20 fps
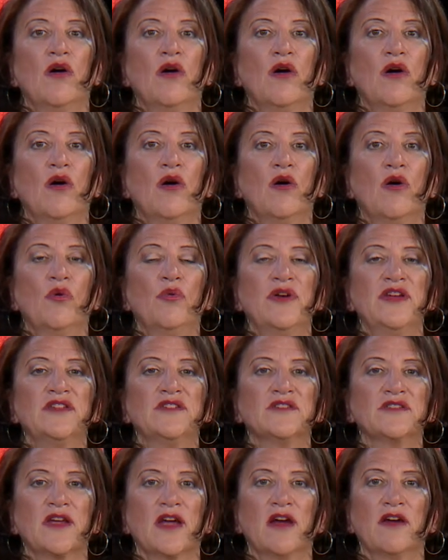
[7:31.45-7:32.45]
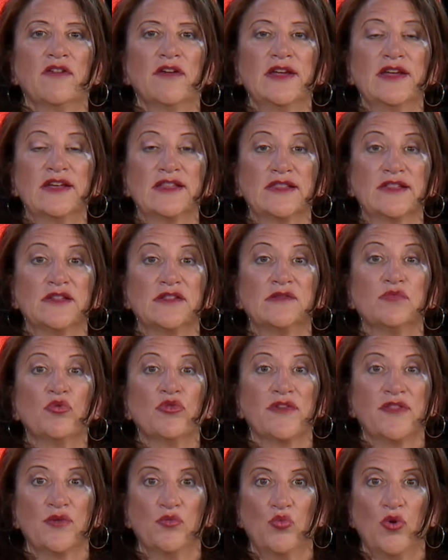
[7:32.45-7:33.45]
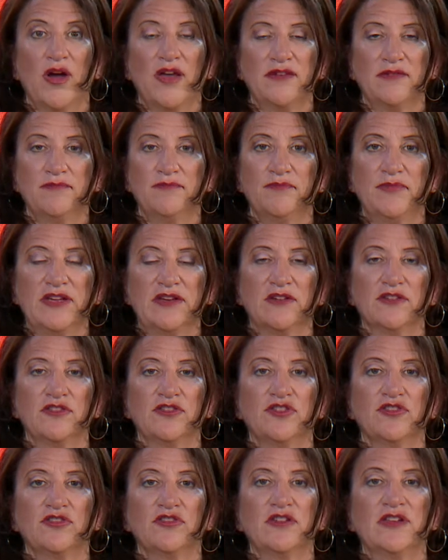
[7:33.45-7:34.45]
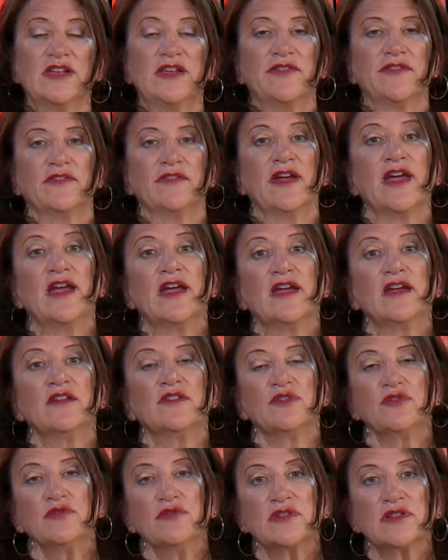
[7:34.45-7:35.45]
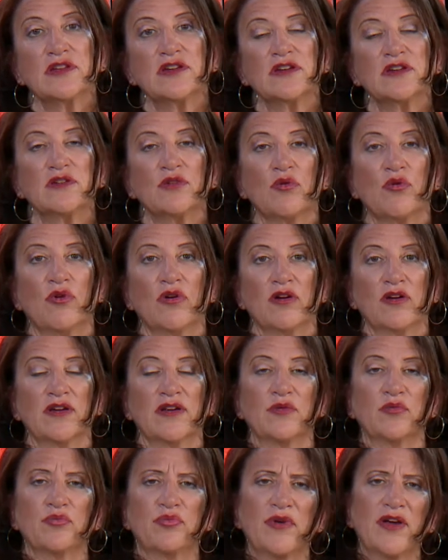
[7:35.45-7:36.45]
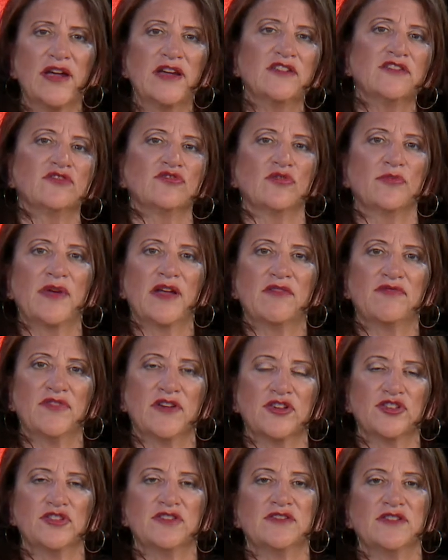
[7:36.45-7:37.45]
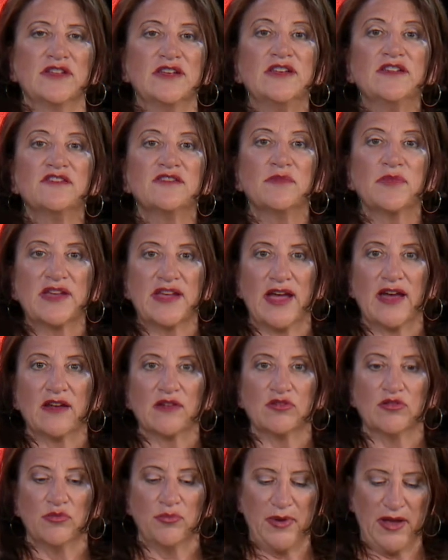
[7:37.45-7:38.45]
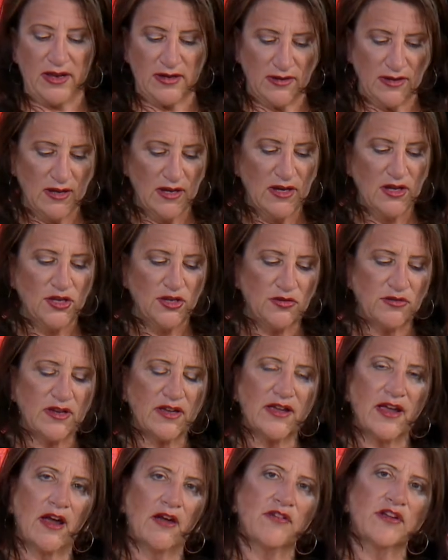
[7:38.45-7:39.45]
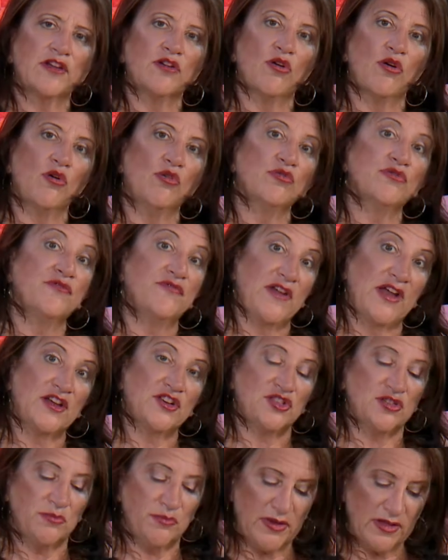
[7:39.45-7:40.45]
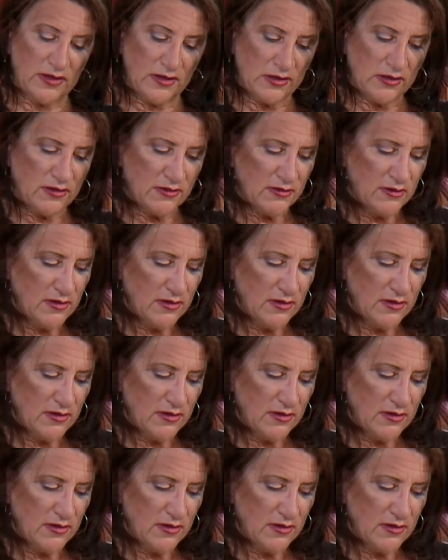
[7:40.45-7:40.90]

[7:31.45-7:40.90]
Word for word: always carry at least more than one because you're going to either A, lose it, or it breaks or it malfunctions. It is a mechanical pen. You can carry your old fashioned pencil,